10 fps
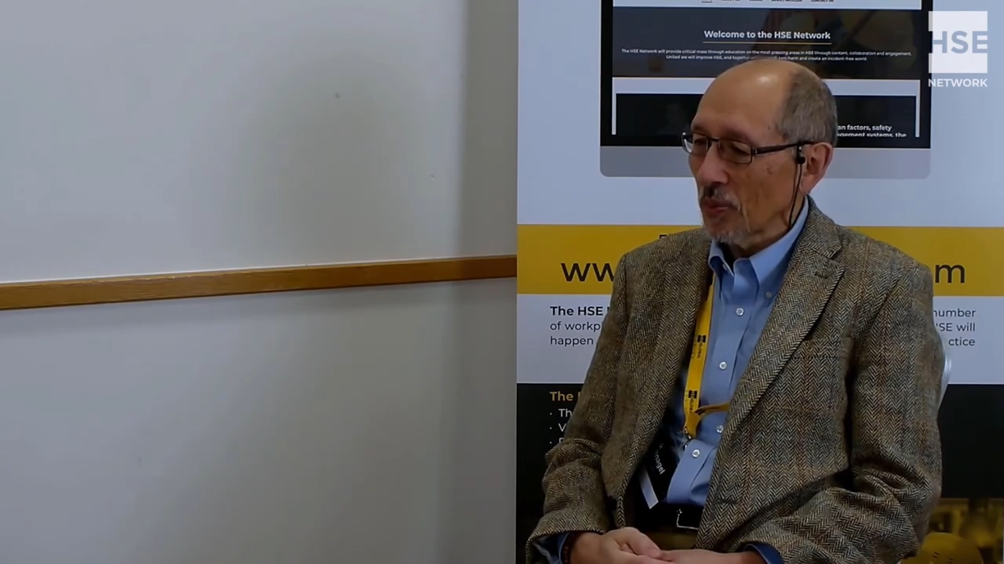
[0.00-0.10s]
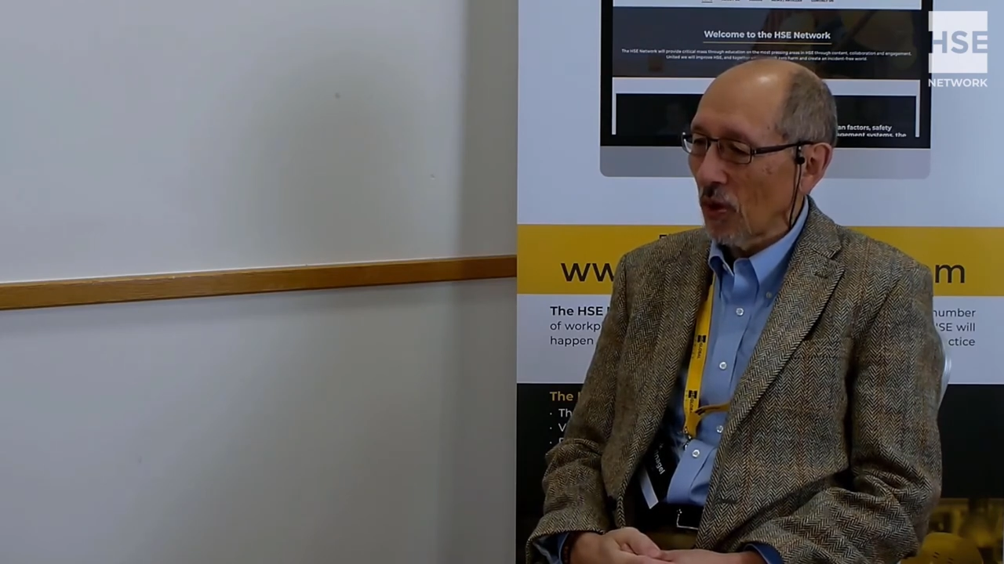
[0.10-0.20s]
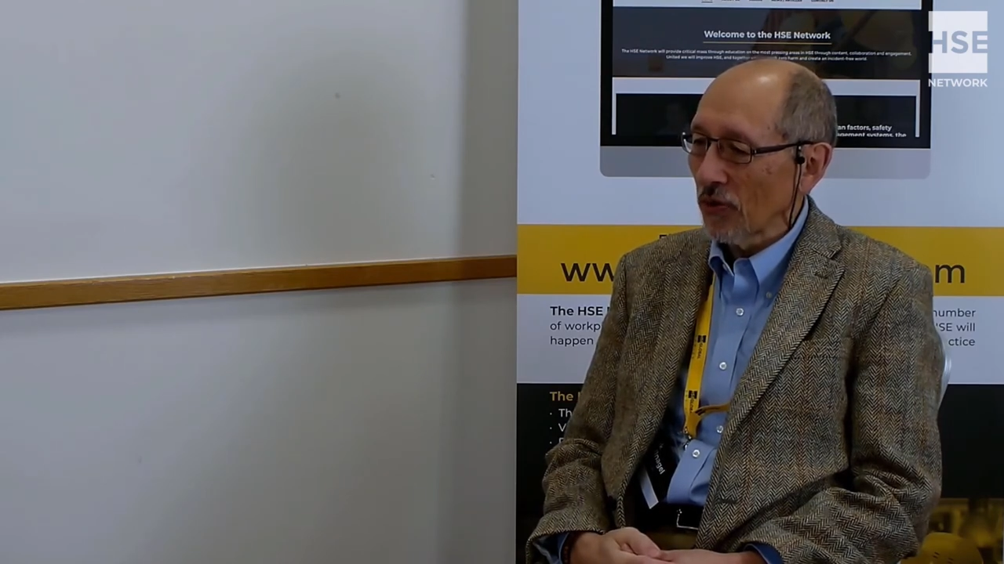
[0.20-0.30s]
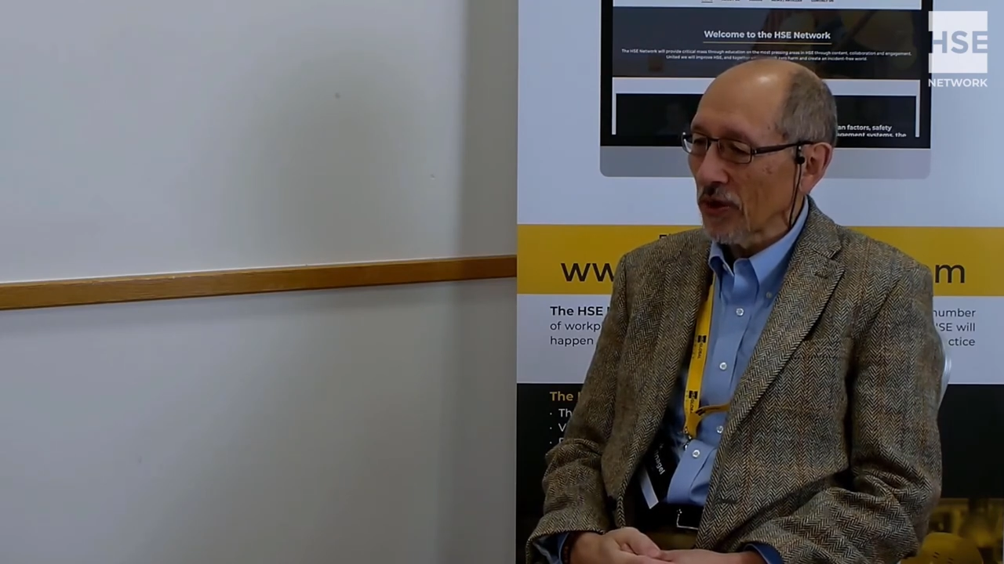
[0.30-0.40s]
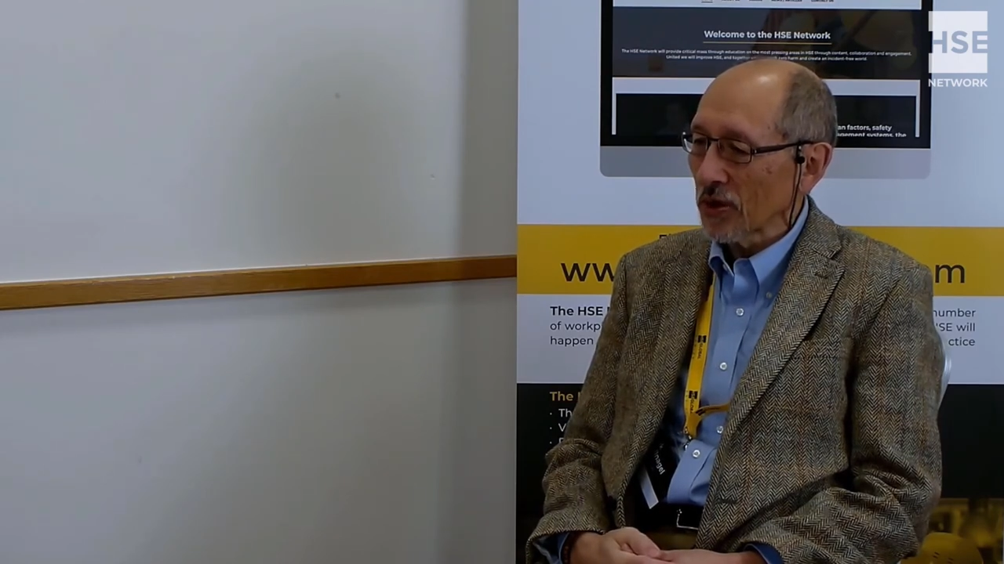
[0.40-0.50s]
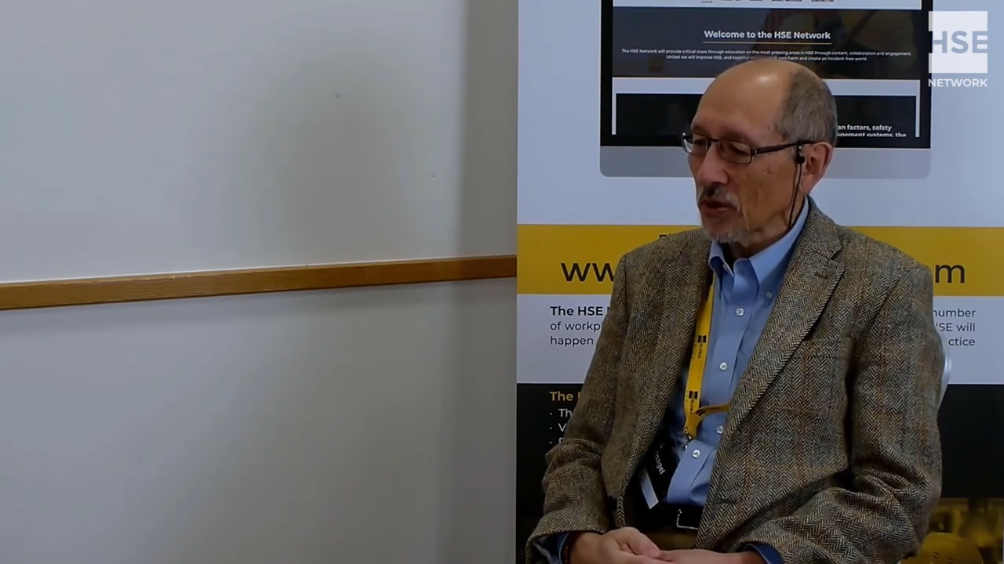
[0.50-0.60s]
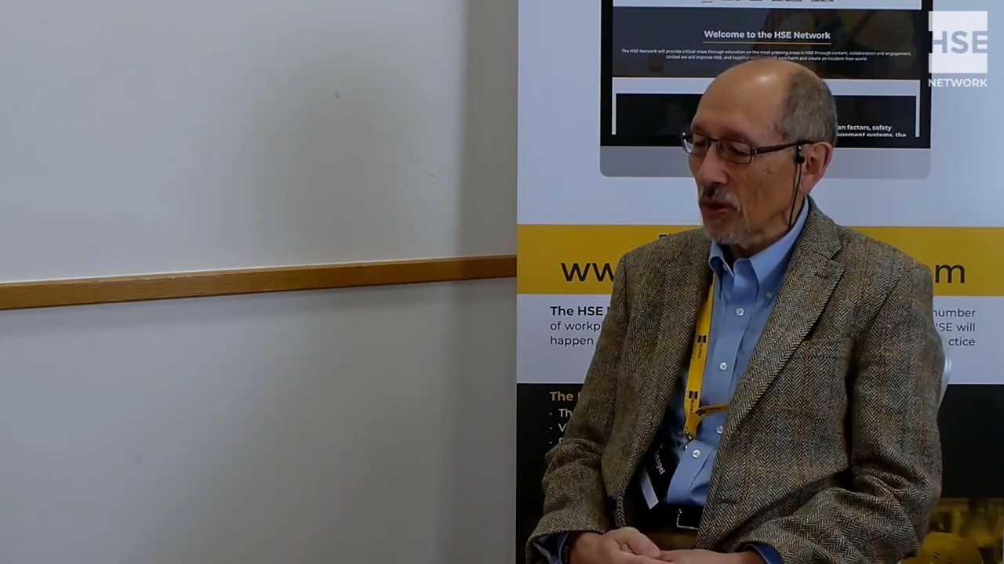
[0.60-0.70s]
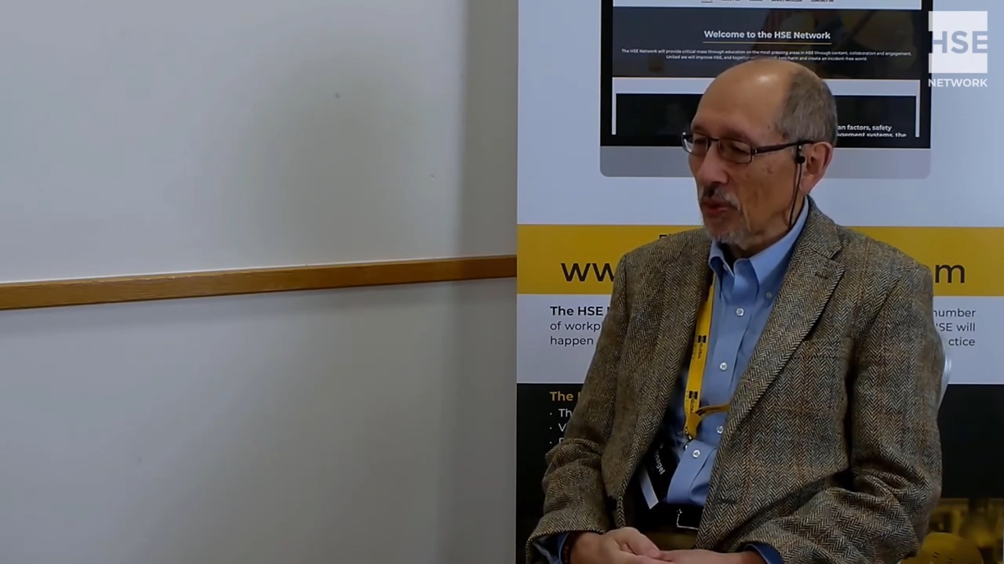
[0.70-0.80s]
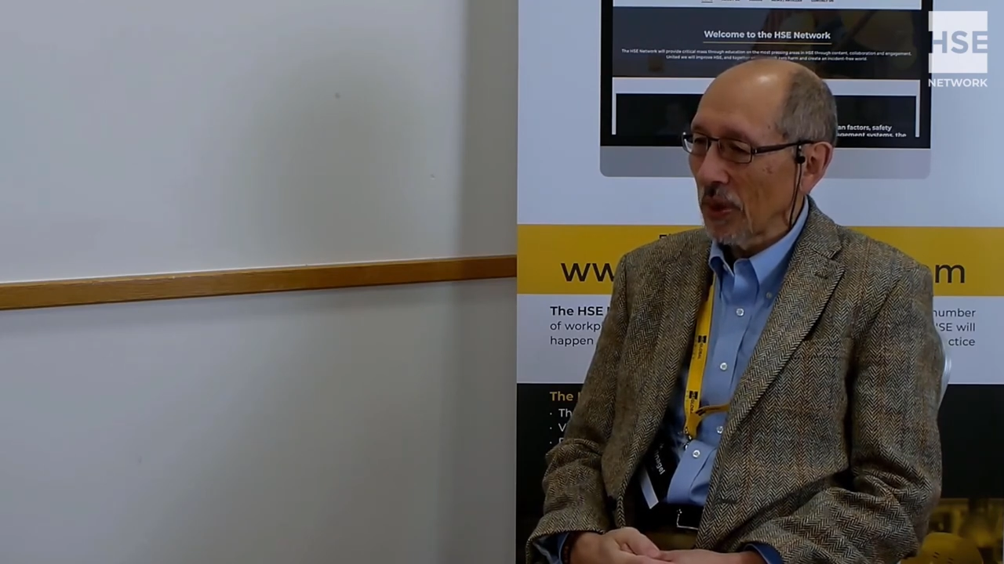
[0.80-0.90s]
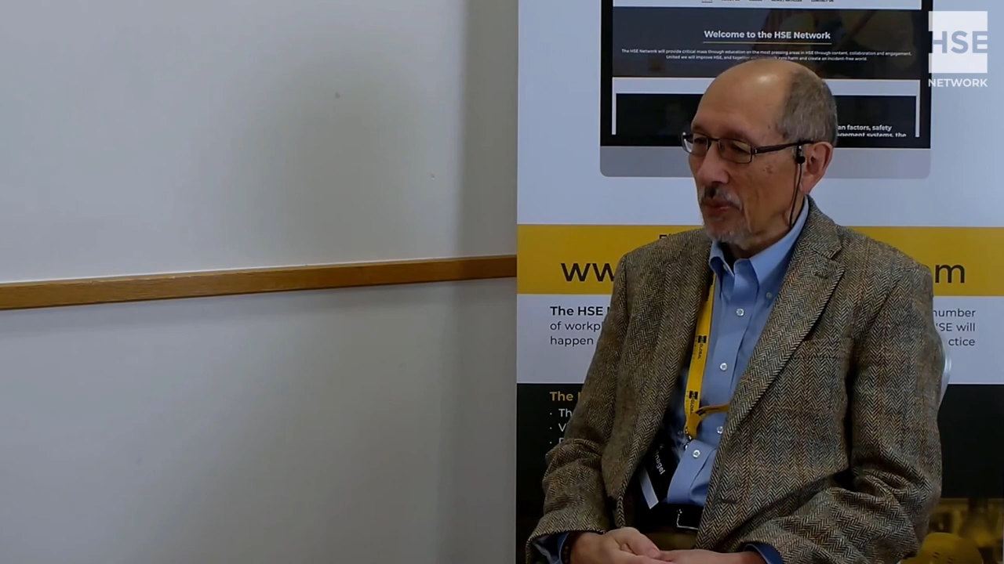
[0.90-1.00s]
more things
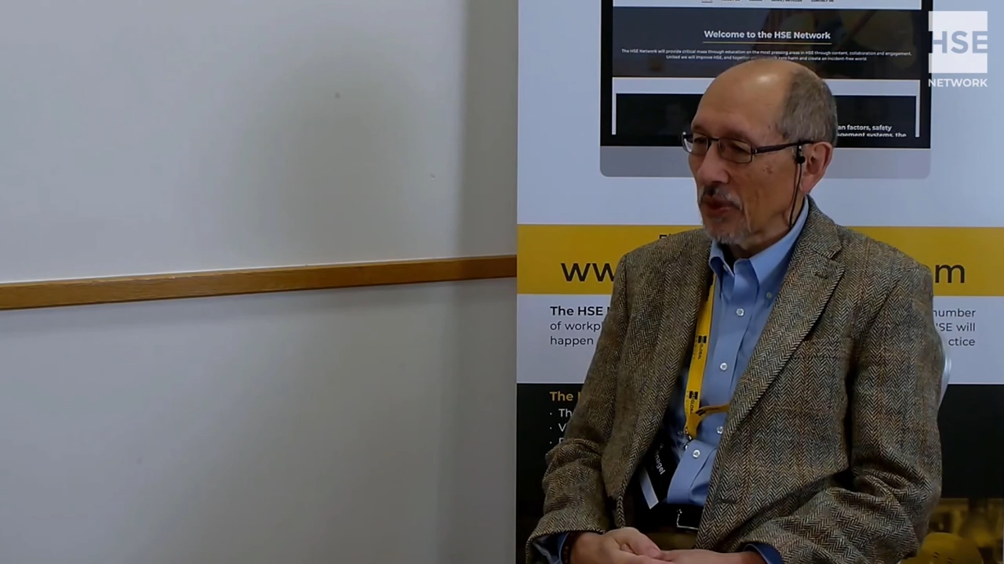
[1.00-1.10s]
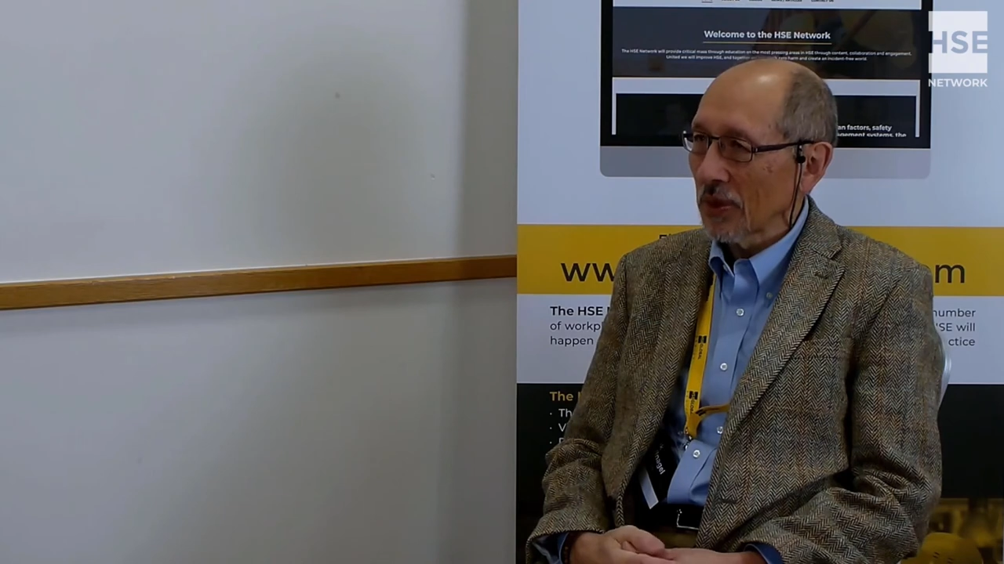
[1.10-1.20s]
go well.